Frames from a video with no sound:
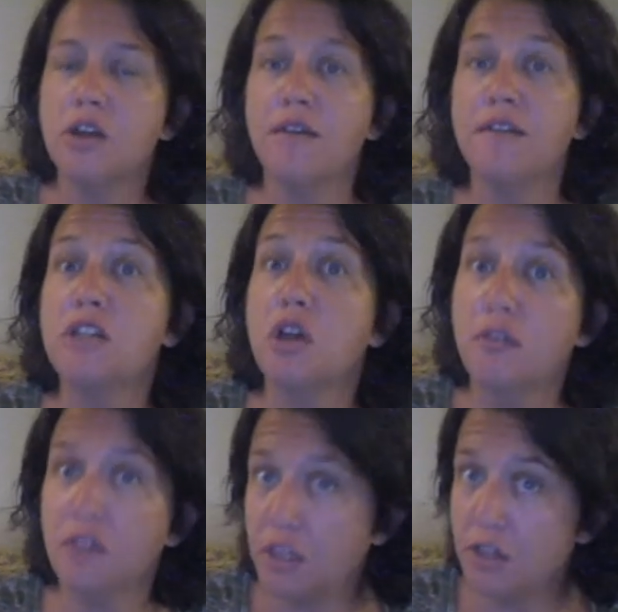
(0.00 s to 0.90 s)
So if
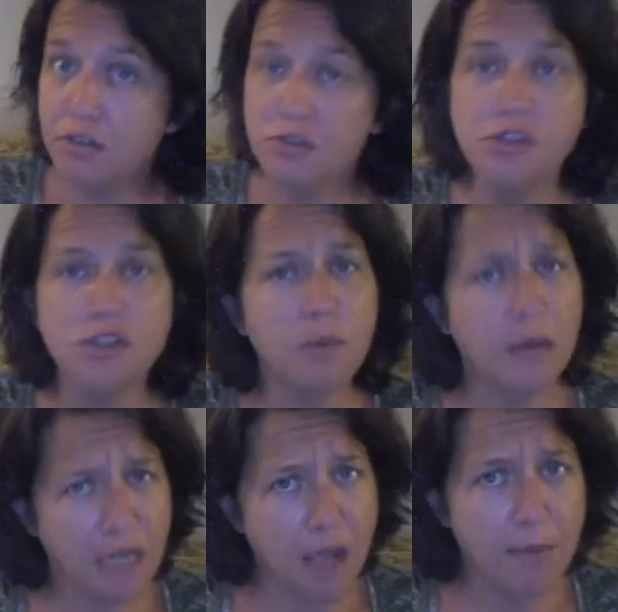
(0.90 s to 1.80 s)
it's
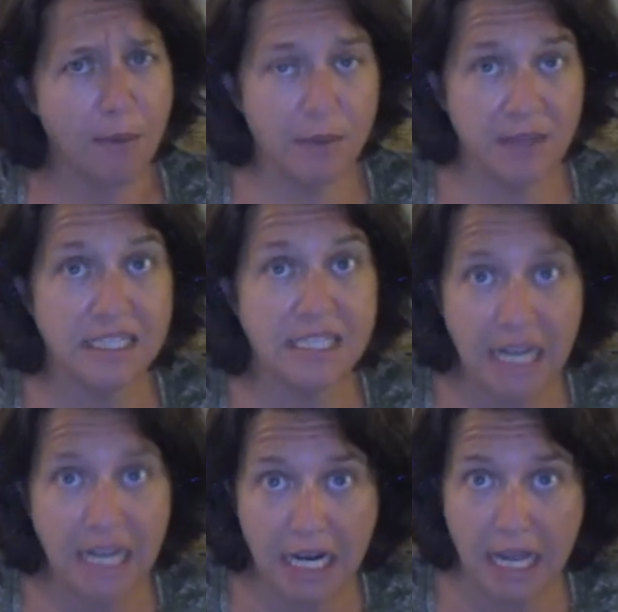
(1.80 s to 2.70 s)
overused, you want to come up with a
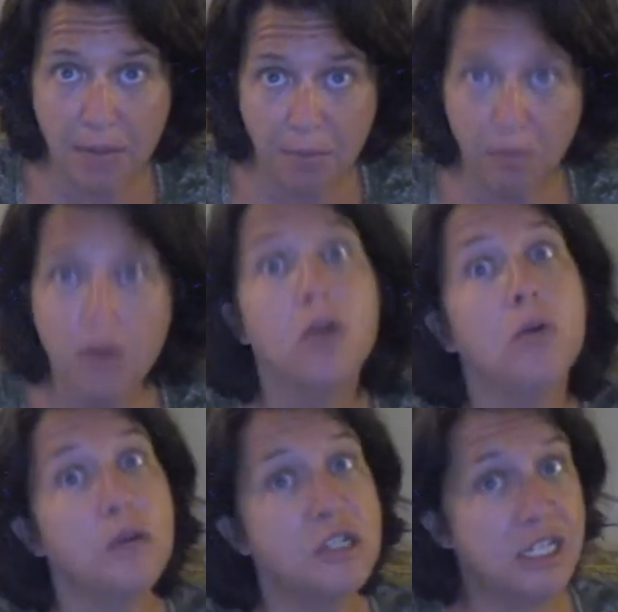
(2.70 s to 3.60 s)
synonym,
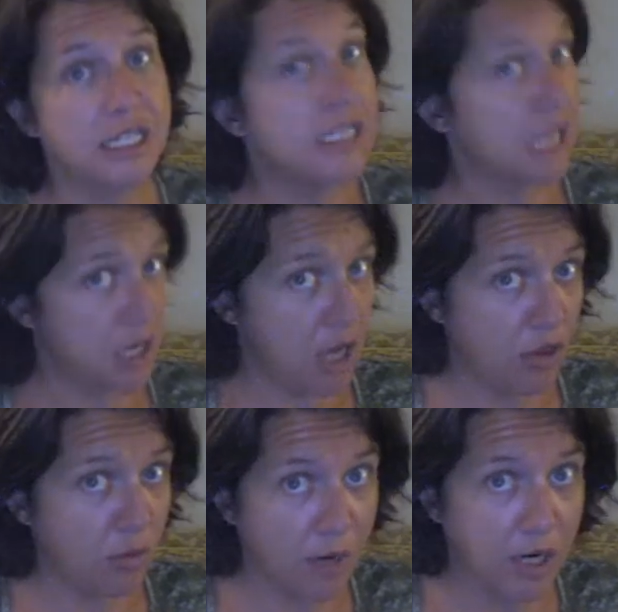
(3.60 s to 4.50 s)
which is
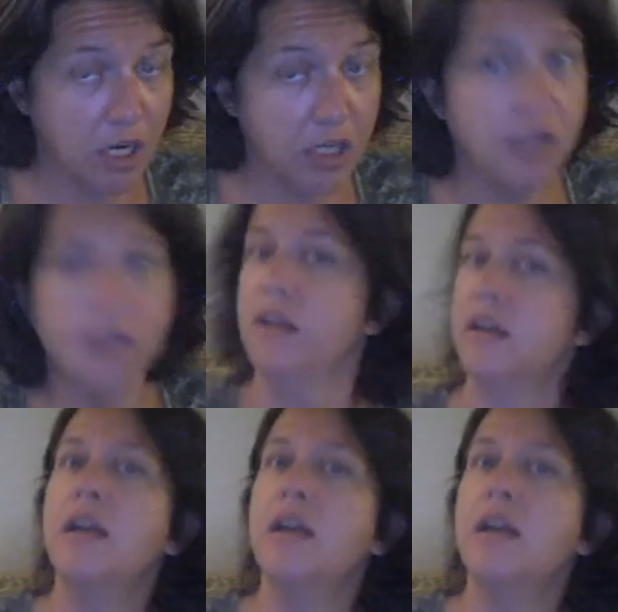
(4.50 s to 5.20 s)
another word.